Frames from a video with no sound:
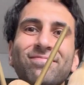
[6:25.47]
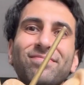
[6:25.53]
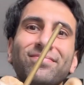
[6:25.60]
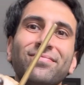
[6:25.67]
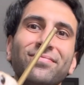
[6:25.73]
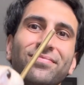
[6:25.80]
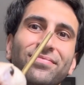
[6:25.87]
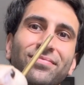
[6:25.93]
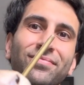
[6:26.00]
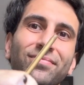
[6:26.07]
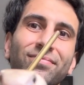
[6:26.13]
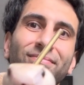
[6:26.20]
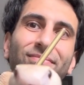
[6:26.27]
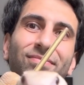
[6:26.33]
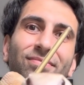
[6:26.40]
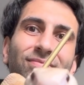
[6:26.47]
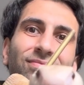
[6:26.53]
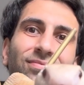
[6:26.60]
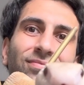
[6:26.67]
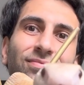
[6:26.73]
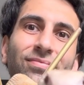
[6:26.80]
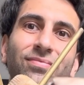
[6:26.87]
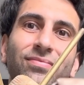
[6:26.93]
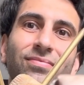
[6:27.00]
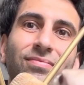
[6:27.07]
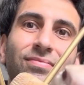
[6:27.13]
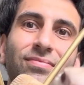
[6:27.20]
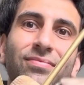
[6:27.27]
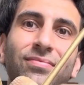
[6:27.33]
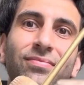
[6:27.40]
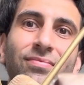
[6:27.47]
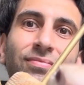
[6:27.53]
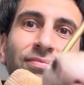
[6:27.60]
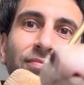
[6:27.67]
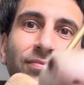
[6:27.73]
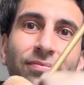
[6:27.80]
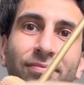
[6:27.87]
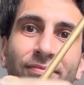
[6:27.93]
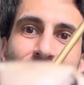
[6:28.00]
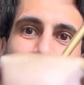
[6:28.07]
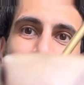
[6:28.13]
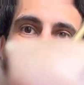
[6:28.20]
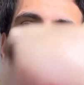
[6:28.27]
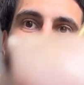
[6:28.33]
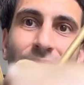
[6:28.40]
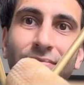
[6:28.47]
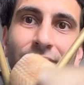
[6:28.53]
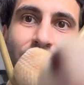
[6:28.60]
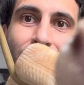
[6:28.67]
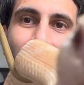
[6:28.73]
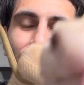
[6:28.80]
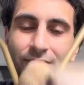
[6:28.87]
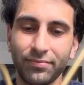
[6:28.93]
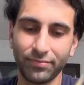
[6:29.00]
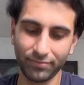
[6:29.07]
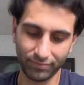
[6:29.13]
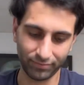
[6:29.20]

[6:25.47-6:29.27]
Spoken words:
(silence)